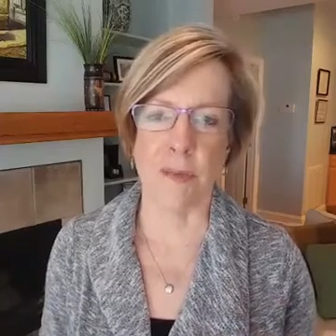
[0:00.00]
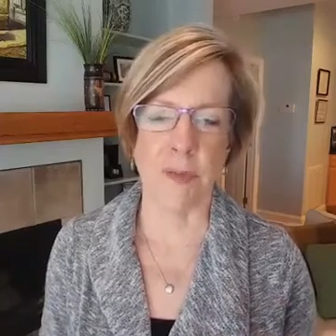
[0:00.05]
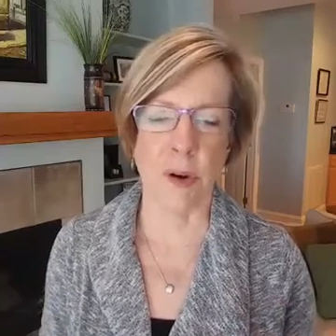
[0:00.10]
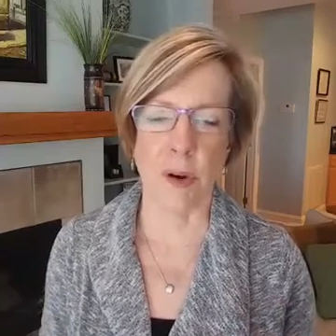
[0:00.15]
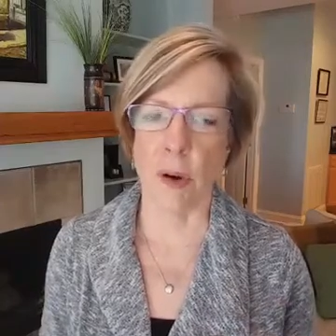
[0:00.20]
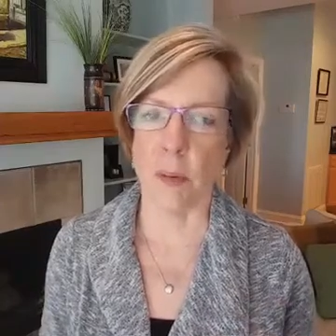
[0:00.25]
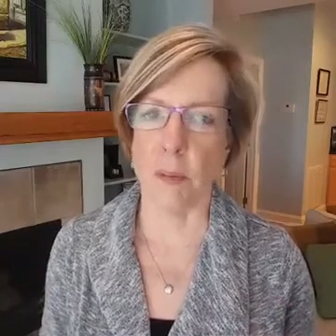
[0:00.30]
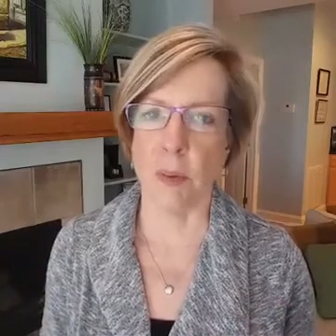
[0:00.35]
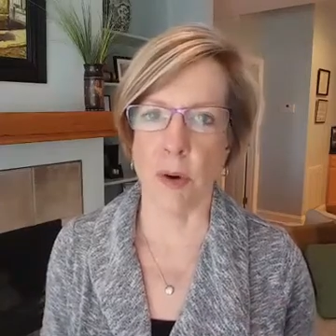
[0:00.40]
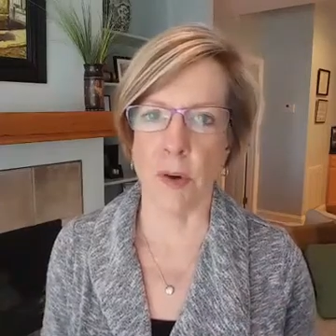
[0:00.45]
if
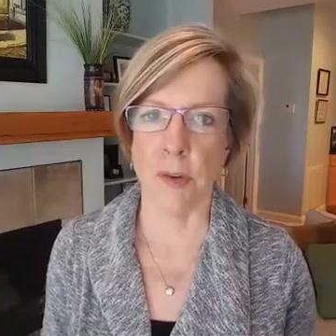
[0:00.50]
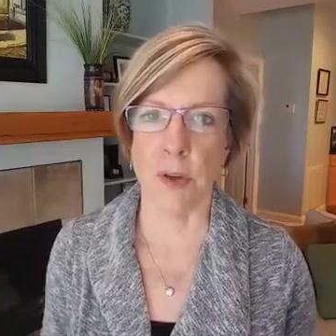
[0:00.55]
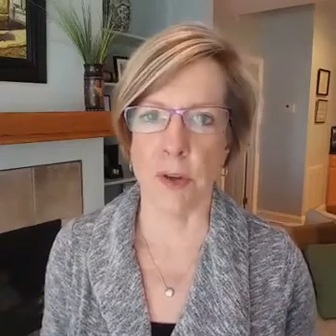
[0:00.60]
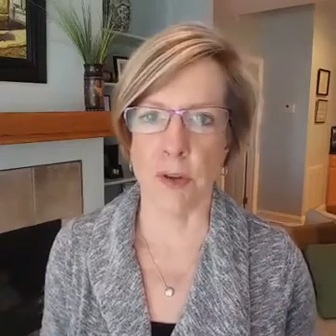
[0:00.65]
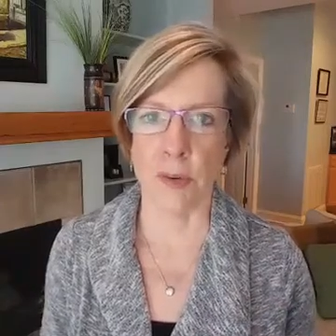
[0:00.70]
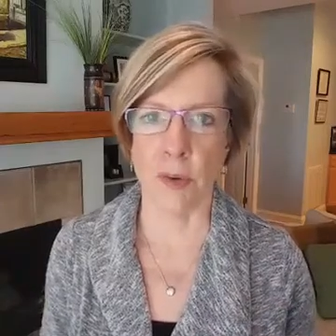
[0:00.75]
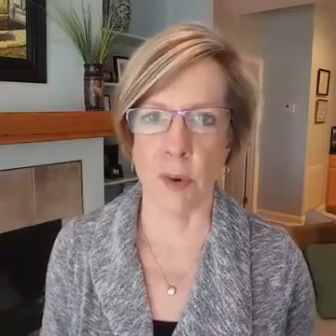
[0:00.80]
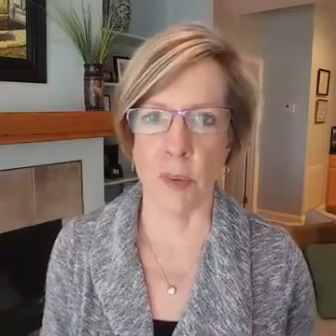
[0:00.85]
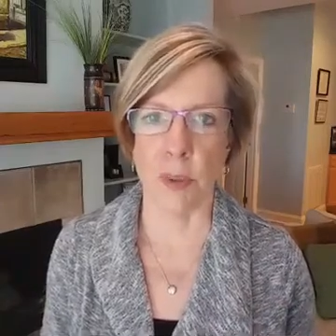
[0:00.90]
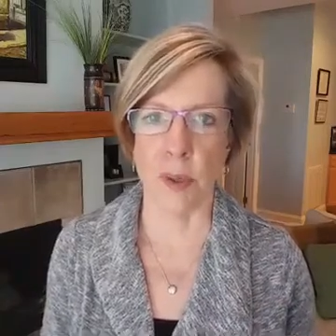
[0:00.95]
they're on birth
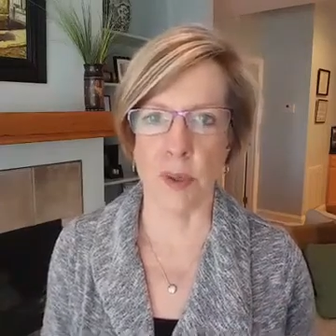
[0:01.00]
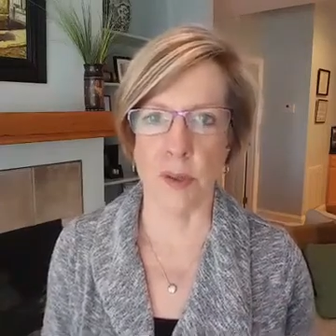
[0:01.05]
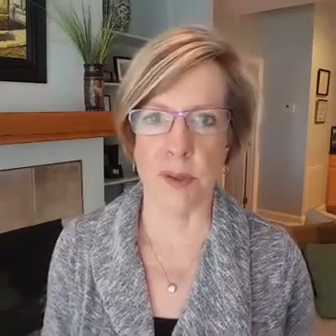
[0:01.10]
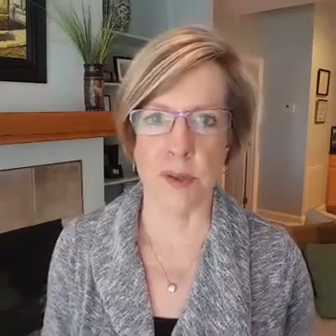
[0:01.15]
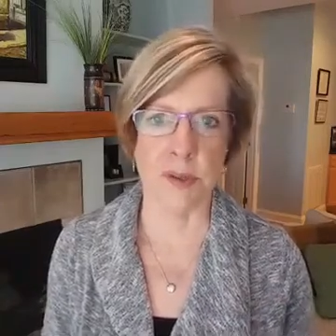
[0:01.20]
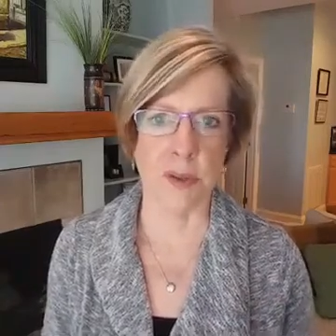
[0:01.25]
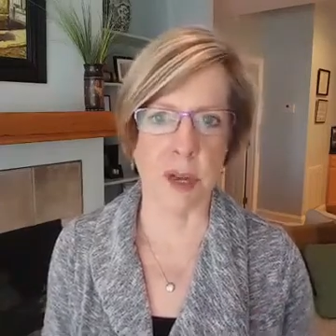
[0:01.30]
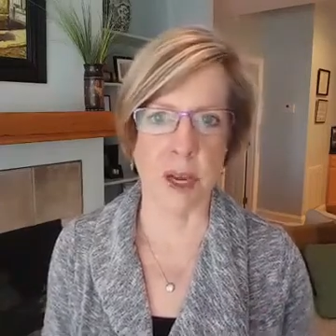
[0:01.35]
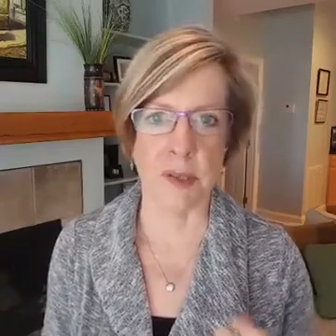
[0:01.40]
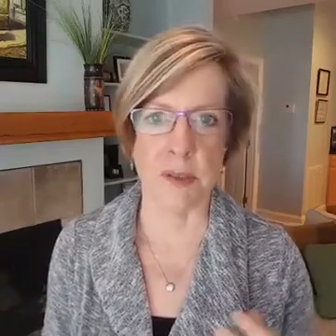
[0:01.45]
control
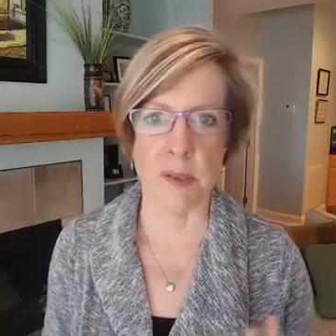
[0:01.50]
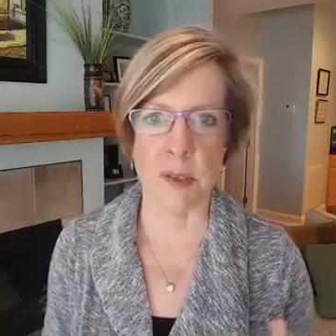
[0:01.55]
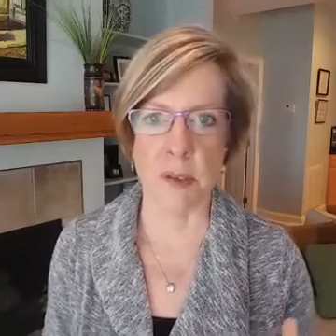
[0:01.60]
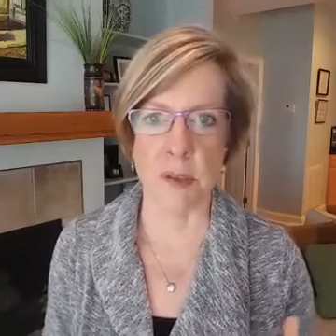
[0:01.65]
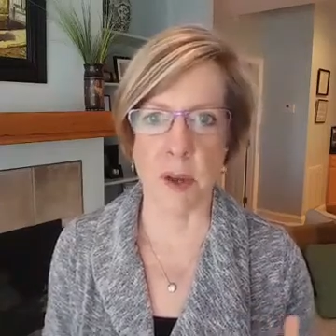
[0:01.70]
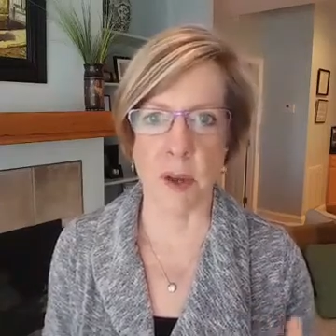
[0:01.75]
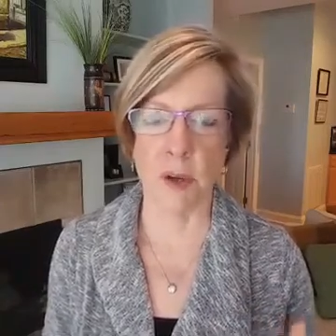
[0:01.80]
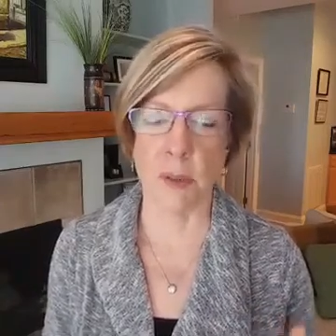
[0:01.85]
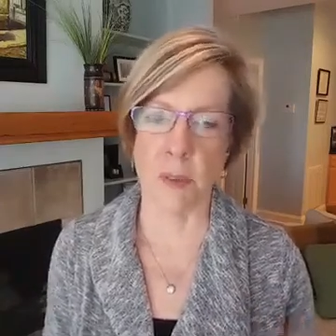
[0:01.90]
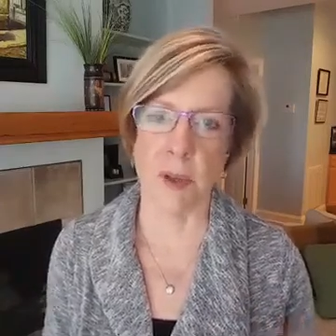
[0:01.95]
pills, not to
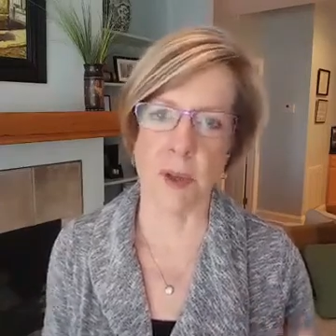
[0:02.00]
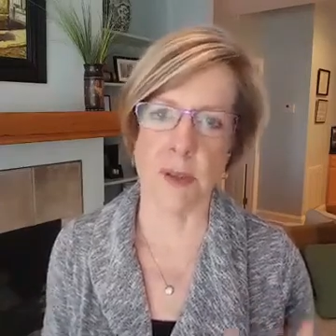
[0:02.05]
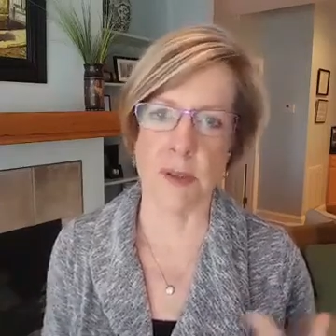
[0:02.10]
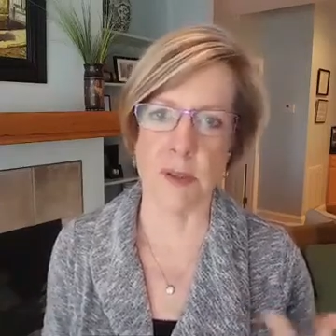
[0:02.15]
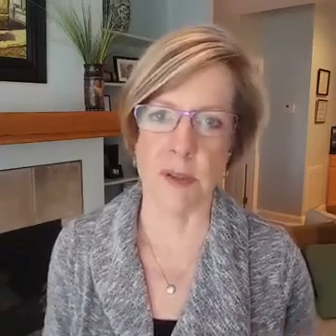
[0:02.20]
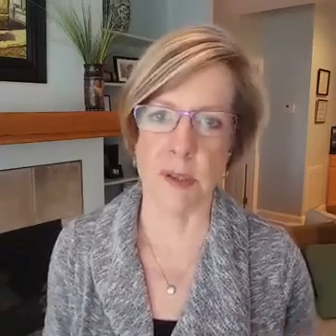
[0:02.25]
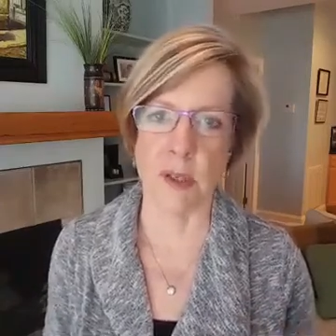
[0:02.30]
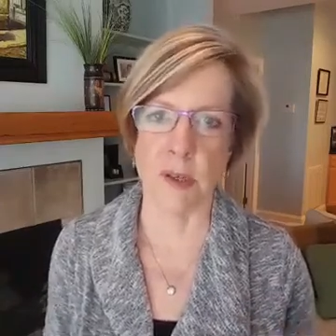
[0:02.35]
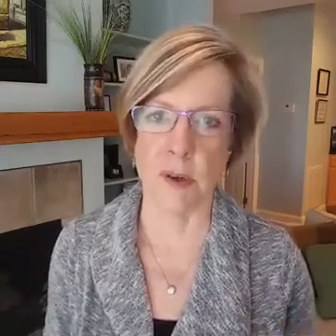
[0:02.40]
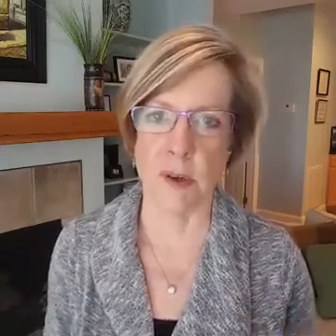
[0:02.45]
smoke,
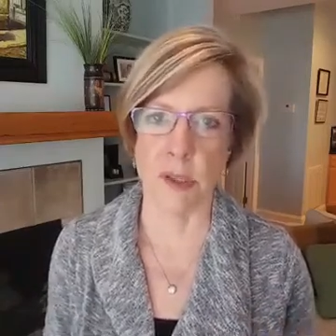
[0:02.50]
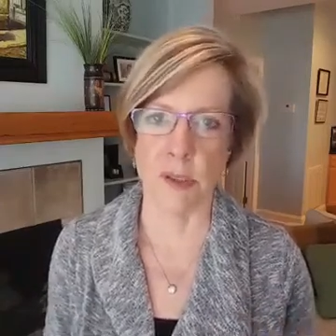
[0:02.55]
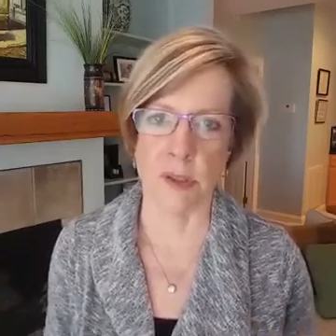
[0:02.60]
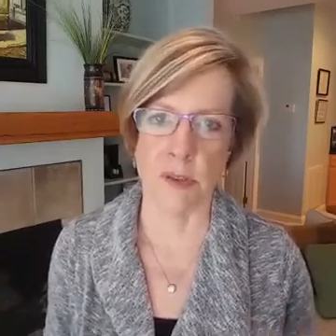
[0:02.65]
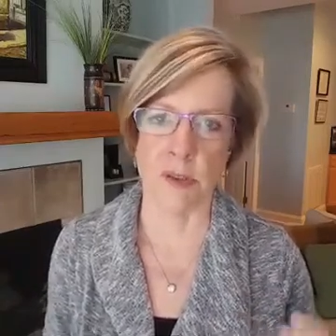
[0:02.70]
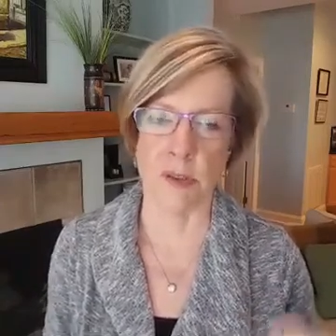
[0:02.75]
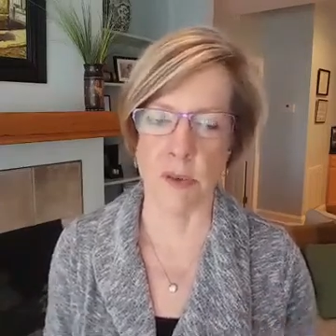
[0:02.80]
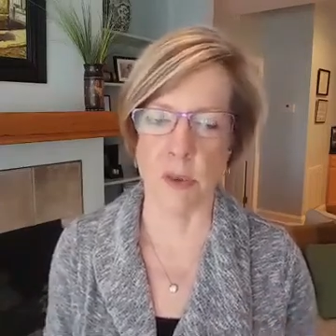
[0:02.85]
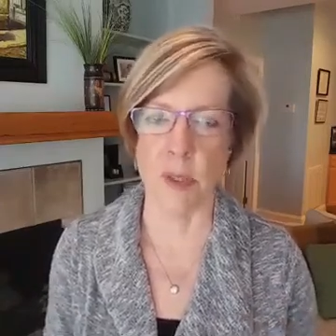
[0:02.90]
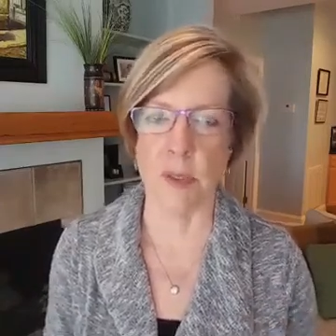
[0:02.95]
because it
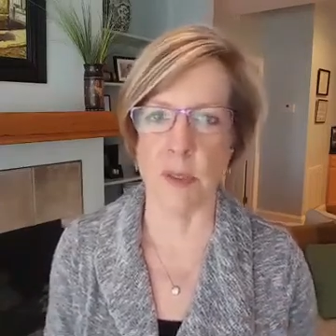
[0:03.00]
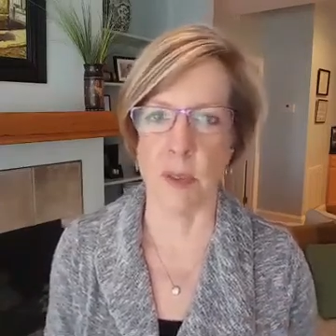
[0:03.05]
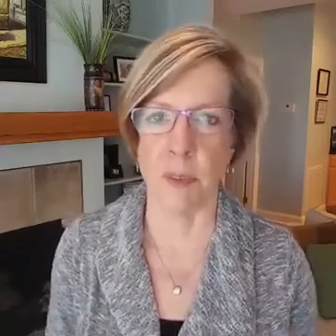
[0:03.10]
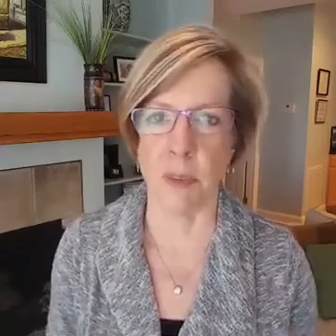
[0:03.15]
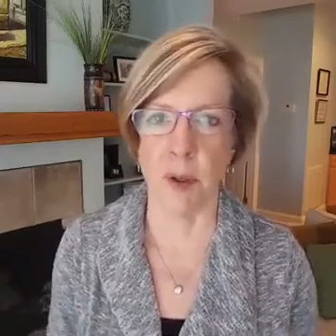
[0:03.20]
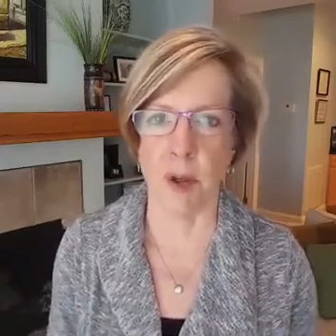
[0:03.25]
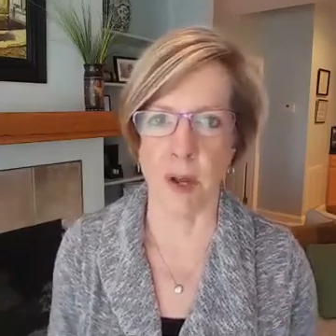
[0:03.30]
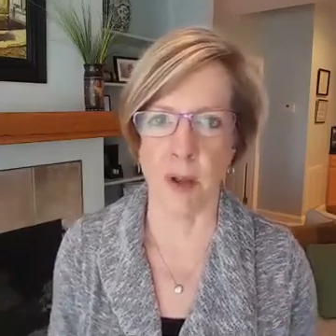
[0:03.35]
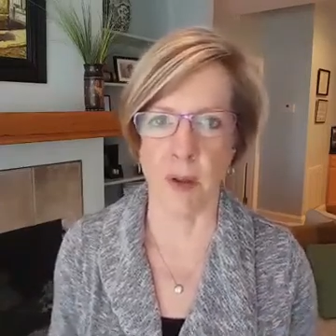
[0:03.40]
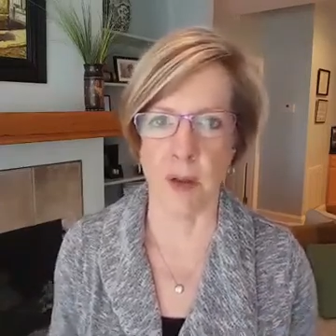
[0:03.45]
increases your risk of
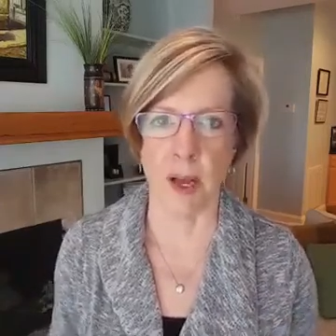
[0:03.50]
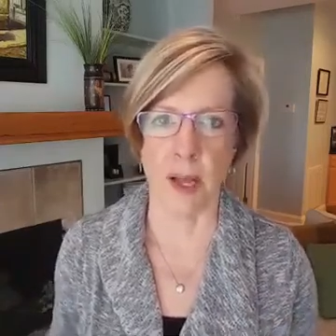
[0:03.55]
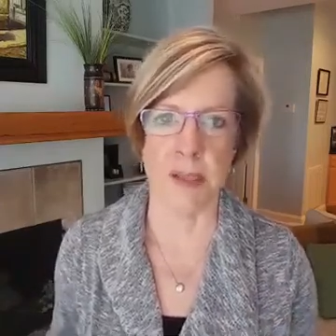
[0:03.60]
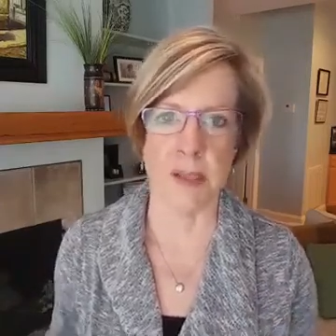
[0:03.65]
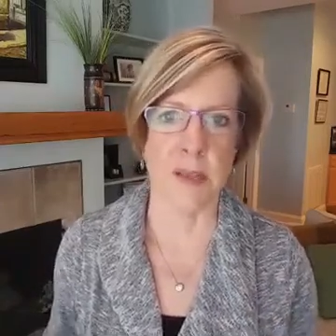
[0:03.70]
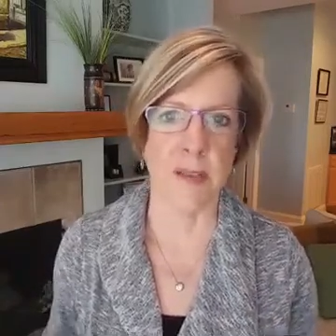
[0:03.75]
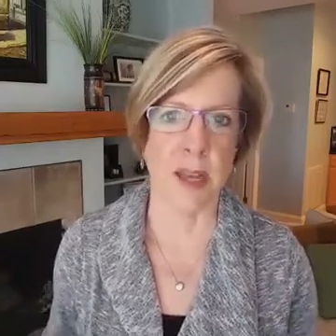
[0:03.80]
blood clots.